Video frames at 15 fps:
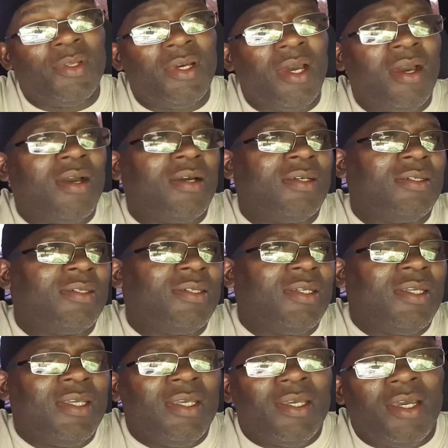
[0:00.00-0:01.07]

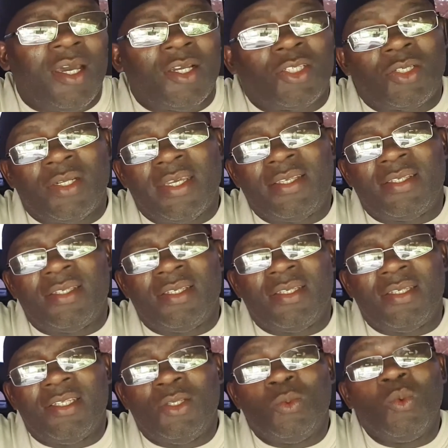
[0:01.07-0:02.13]
Or should I
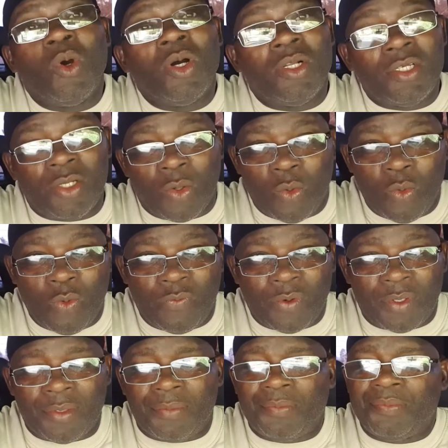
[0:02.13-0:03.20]
say, the world
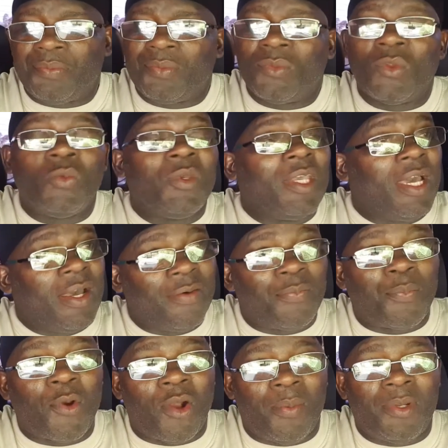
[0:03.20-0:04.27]
over. We have
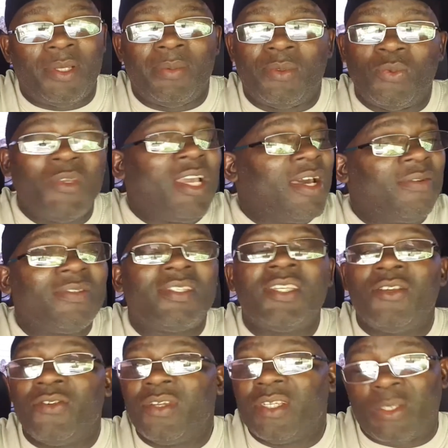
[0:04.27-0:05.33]
problems. We have
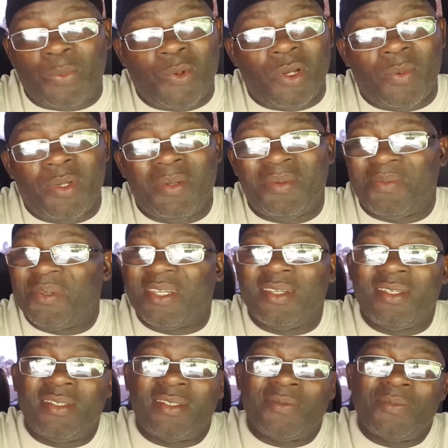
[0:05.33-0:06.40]
serious problems
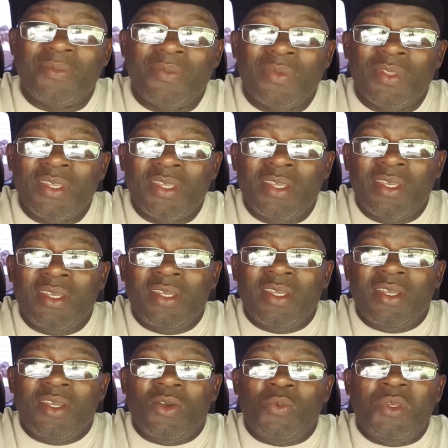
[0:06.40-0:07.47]
because
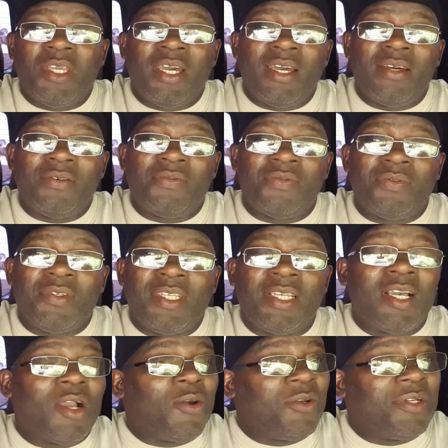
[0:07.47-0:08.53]
we have the
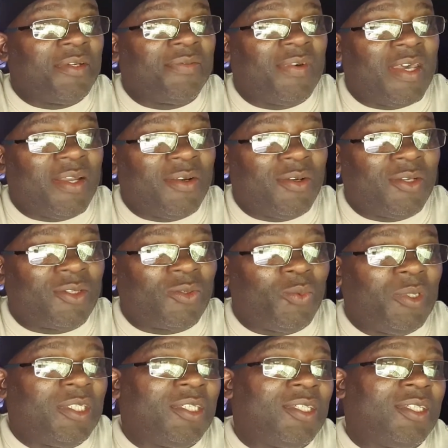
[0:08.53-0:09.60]
coronavirus,
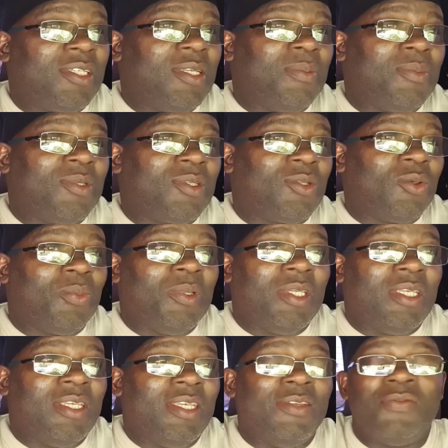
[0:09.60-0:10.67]
which seems to
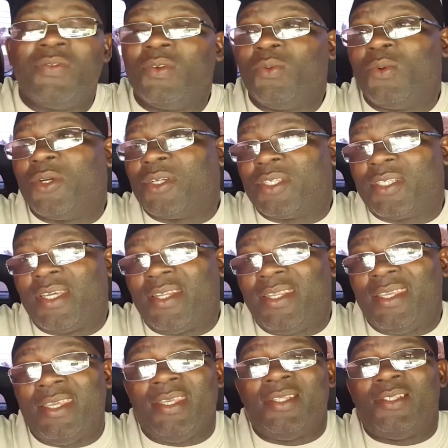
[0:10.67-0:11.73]
be even worse than
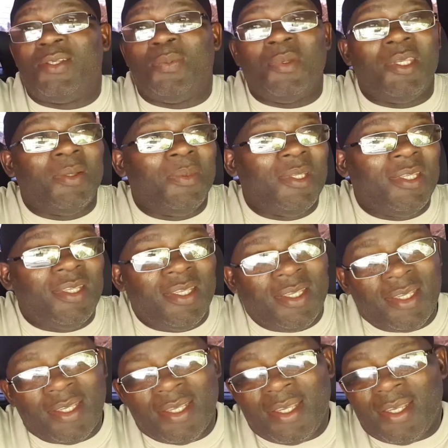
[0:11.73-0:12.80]
AIDS, maybe.
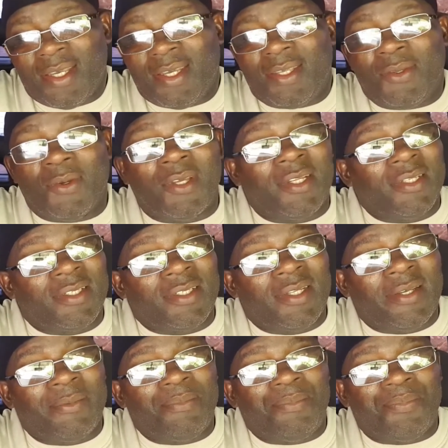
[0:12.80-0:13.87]
You understand?